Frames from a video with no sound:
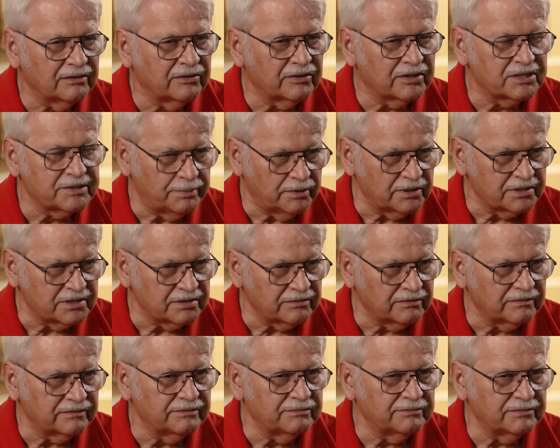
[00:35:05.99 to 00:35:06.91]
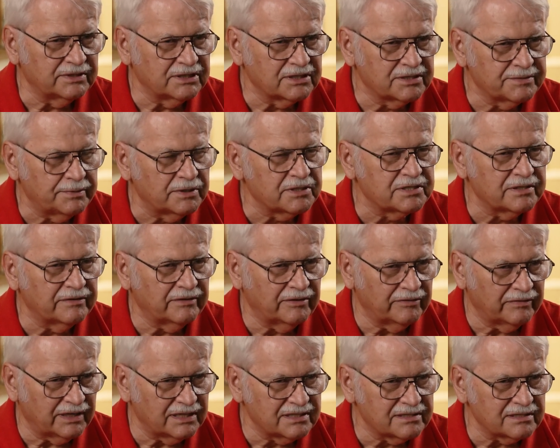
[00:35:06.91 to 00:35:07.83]
their explosive, explosive
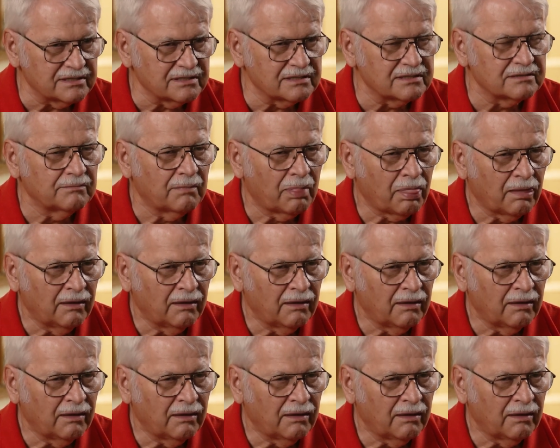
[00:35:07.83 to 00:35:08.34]
devices.